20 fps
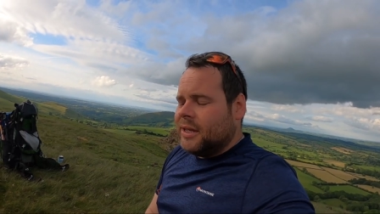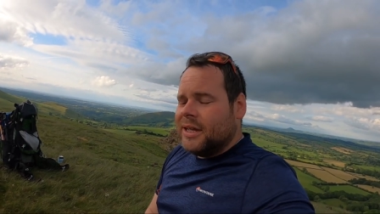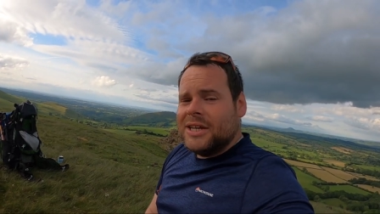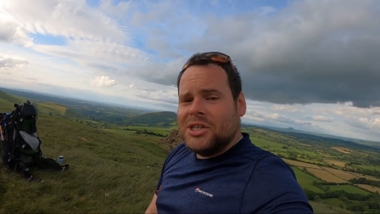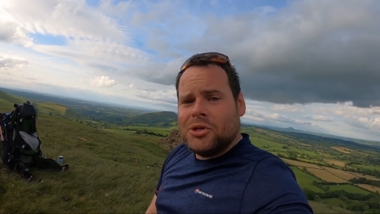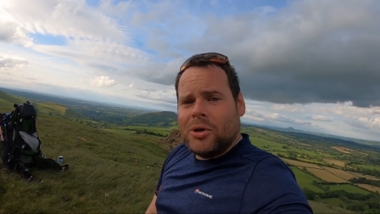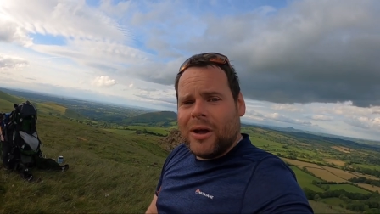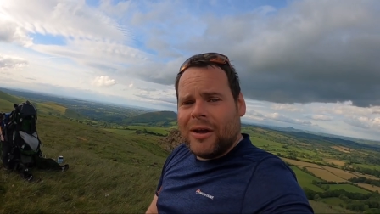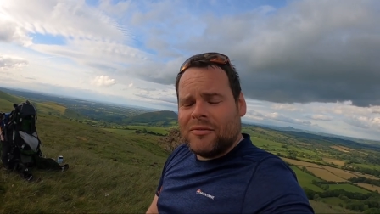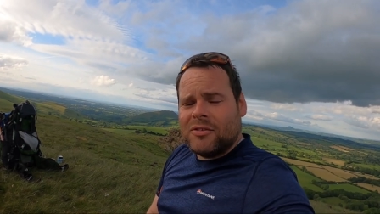
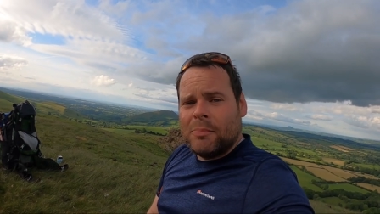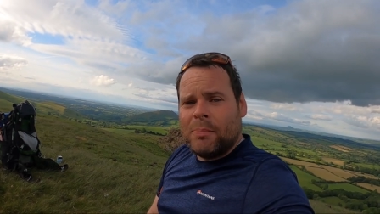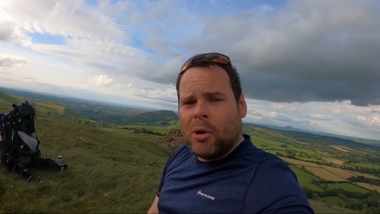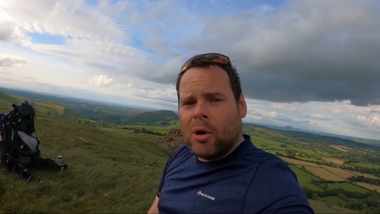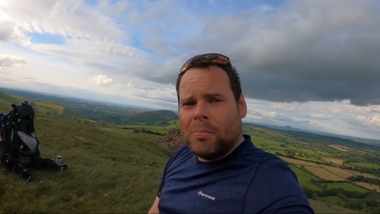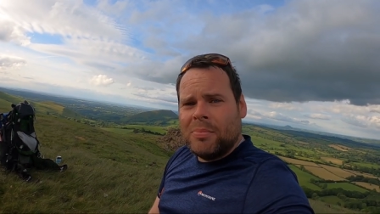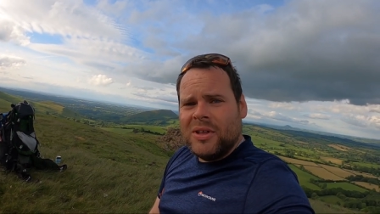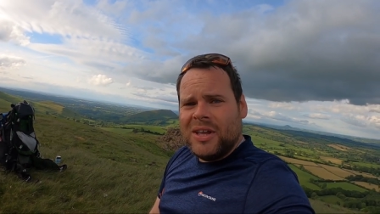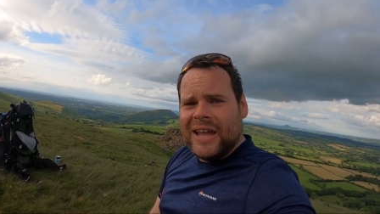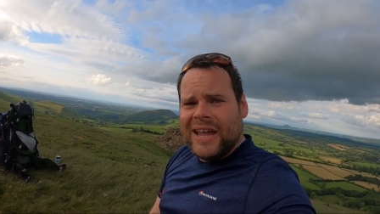is you have to
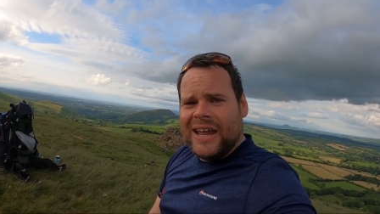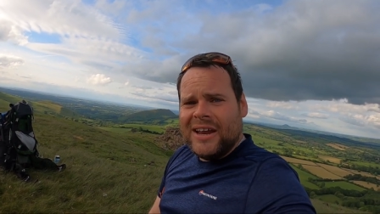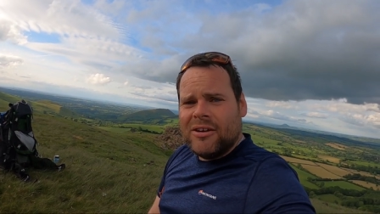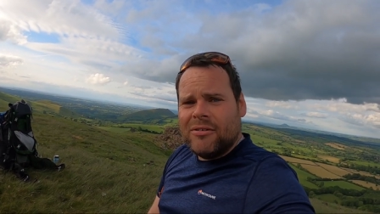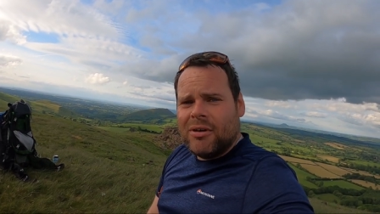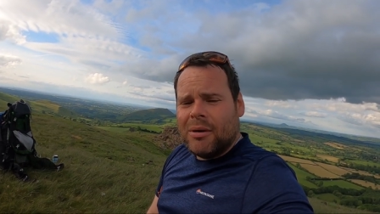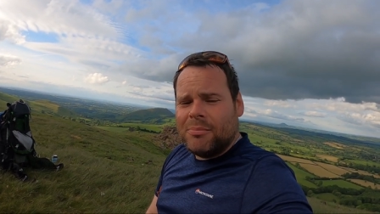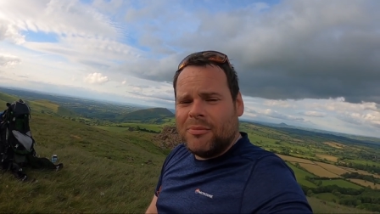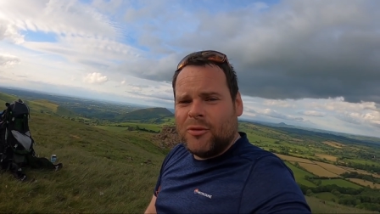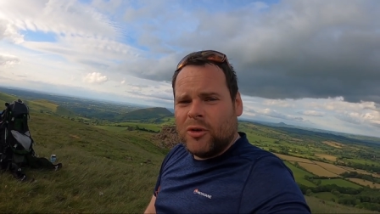pop the
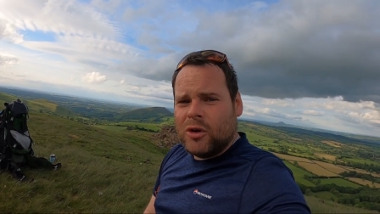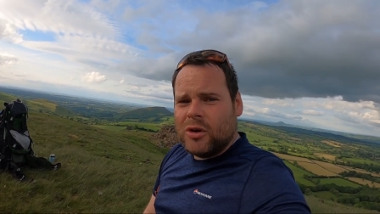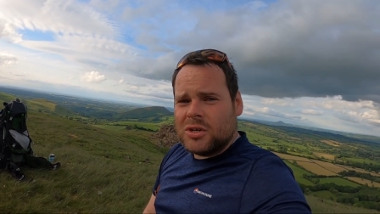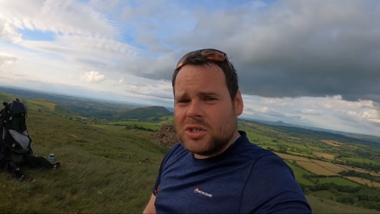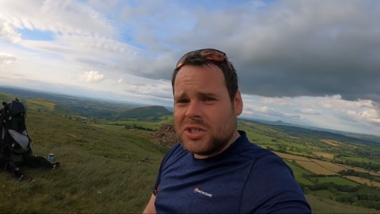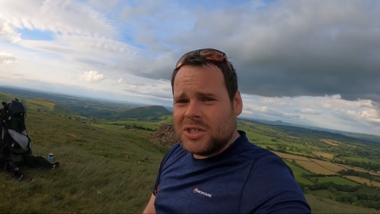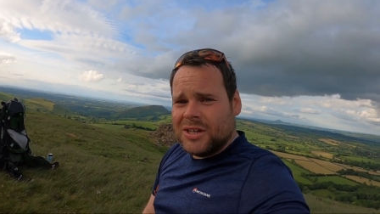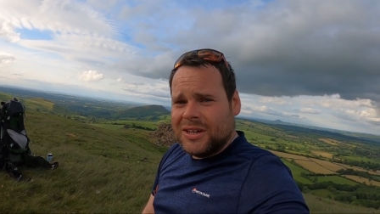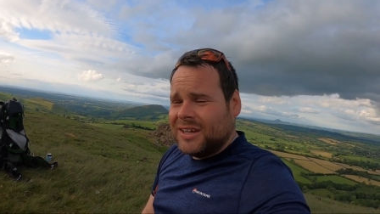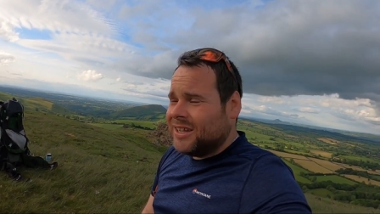inner up
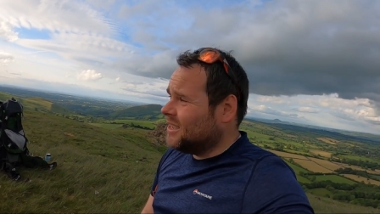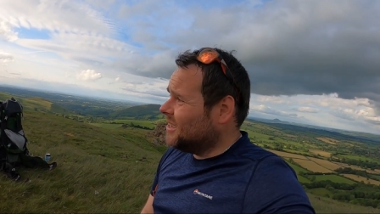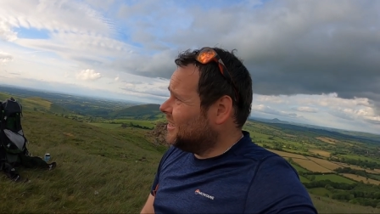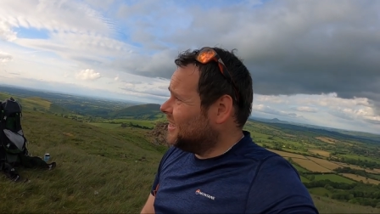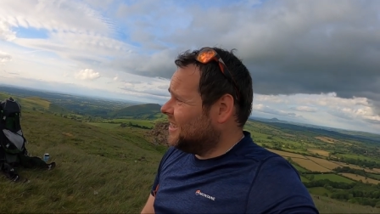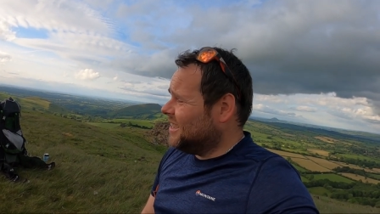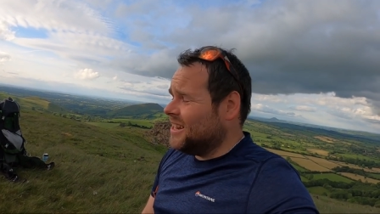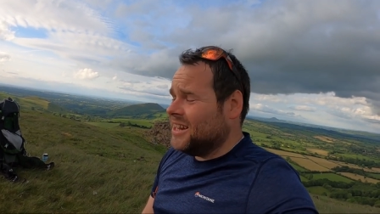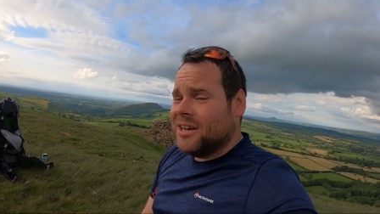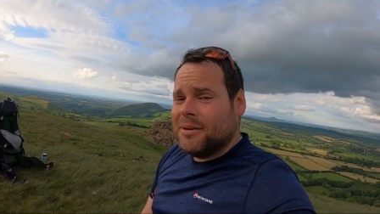first
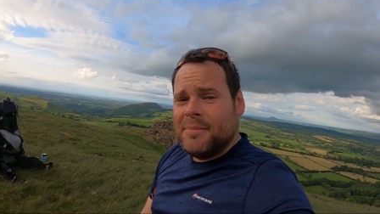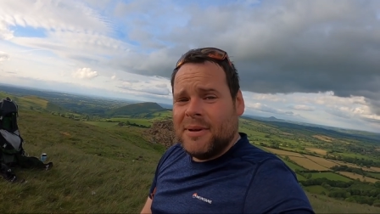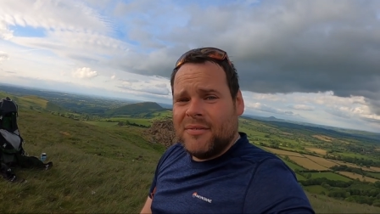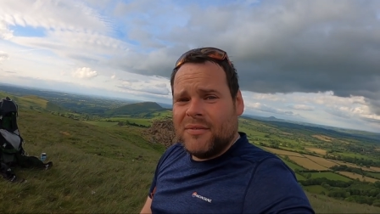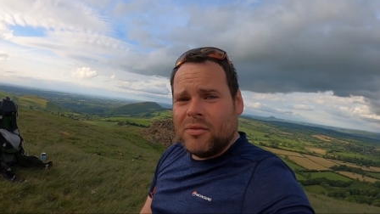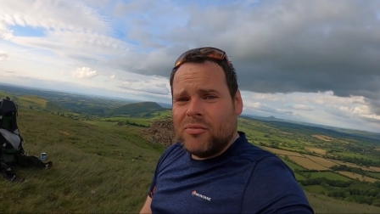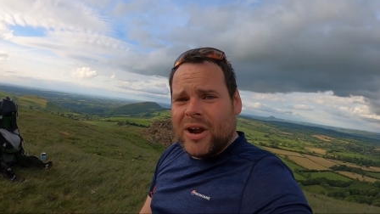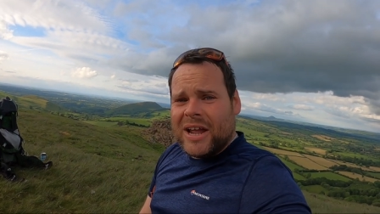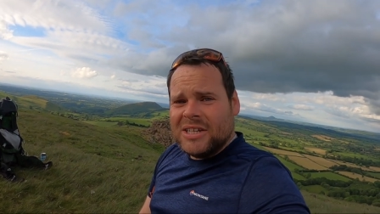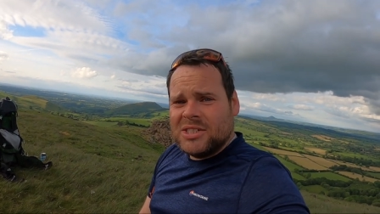and in a bit
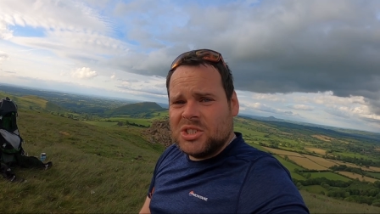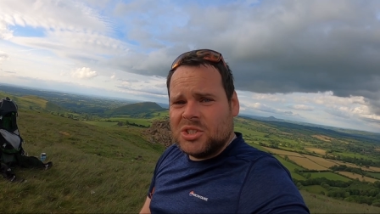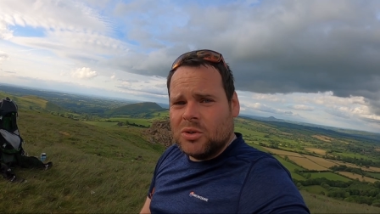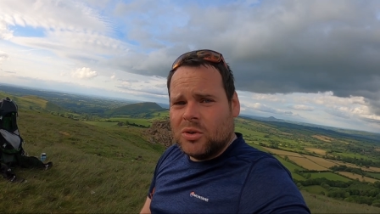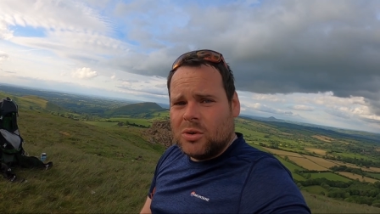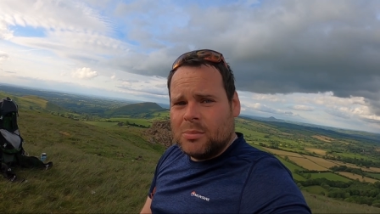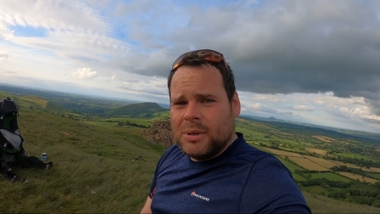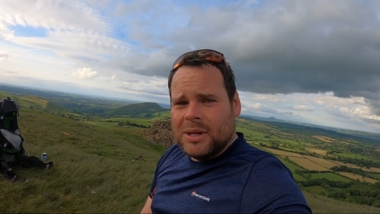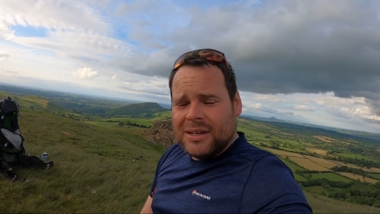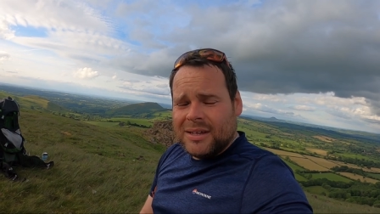of a
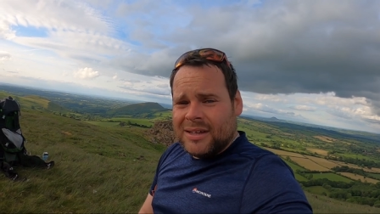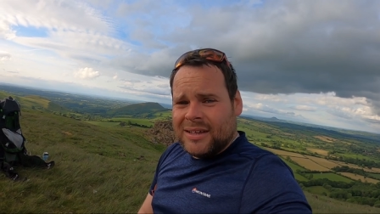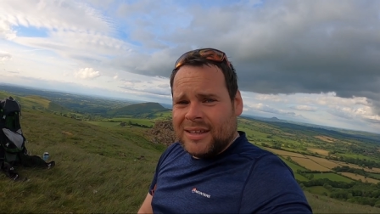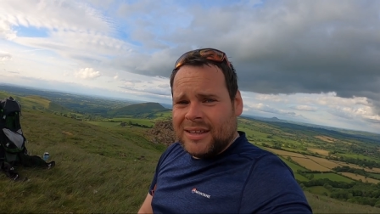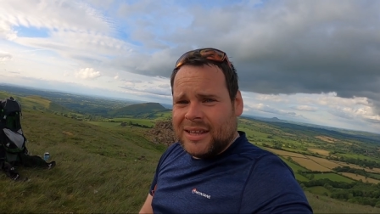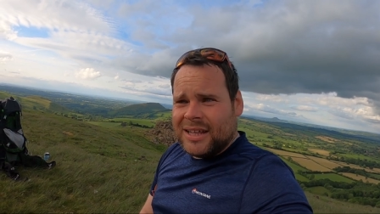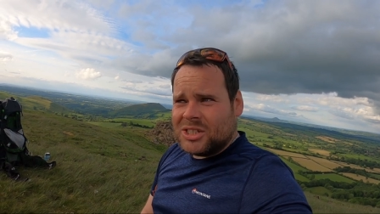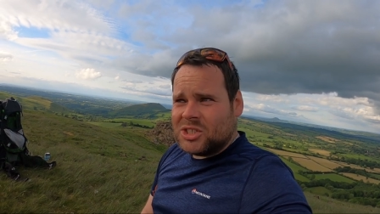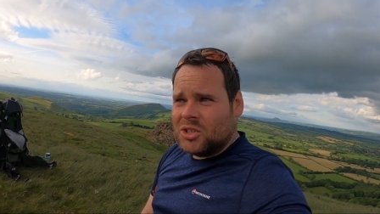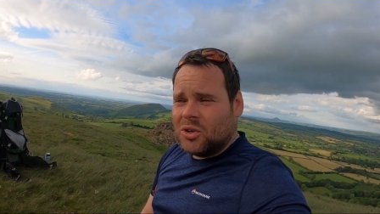rainstorm
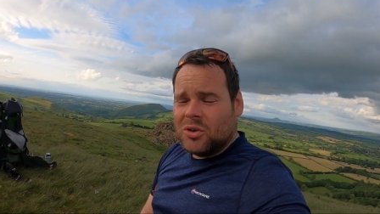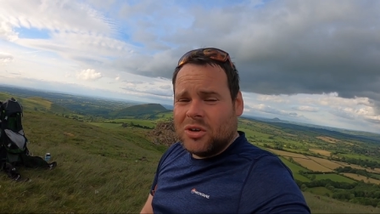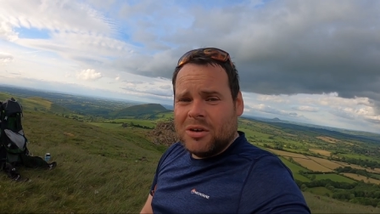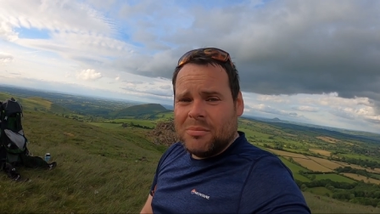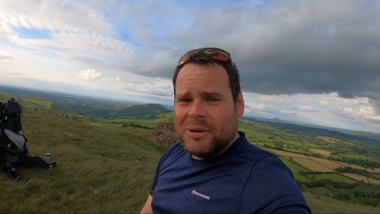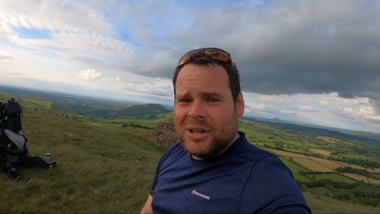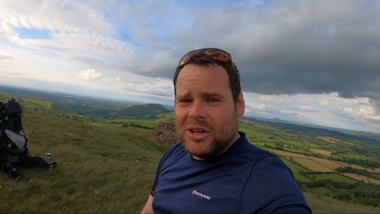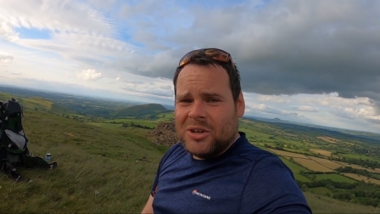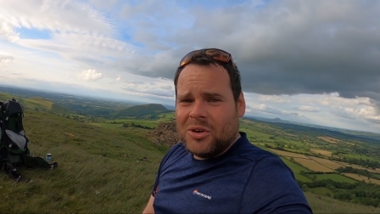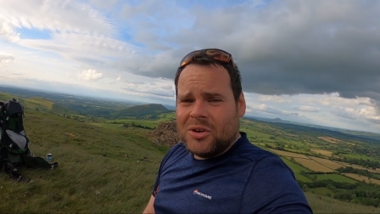that's not going
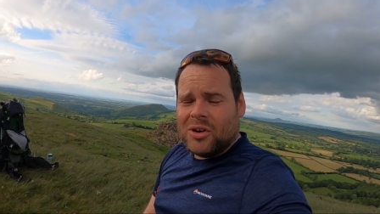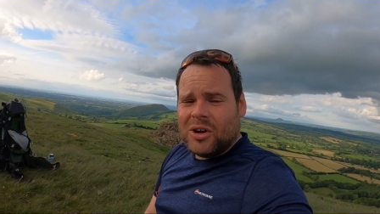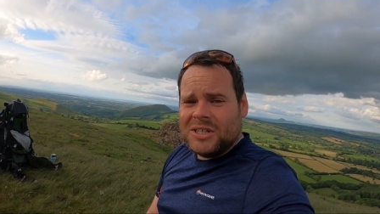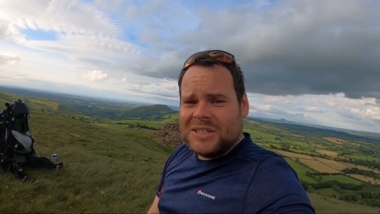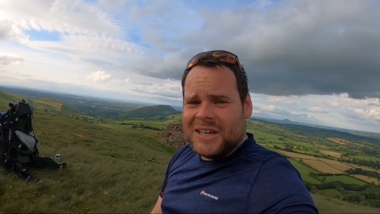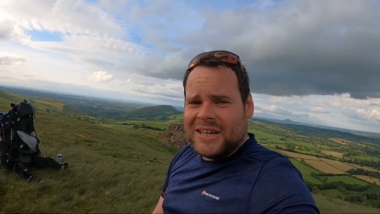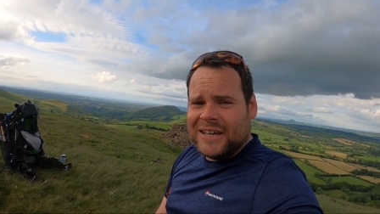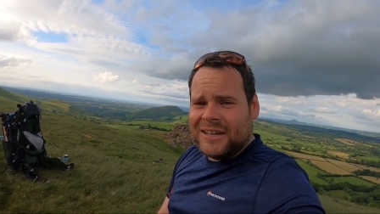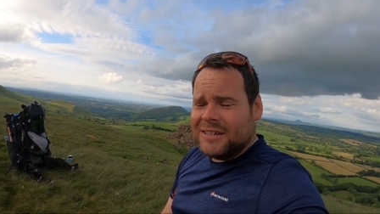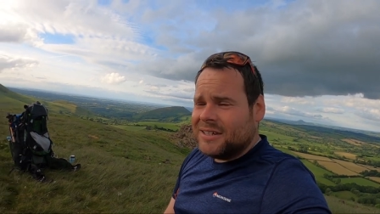to be a good
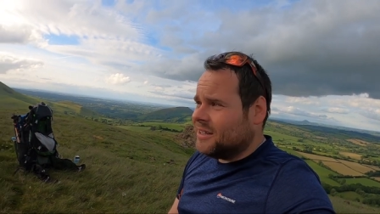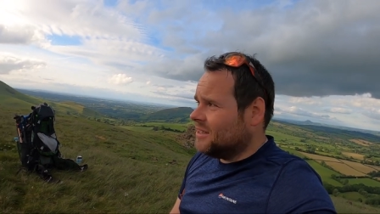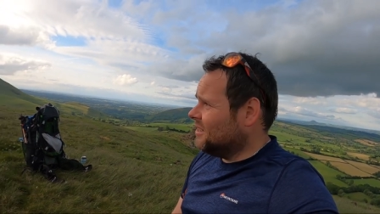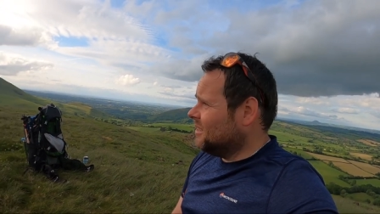idea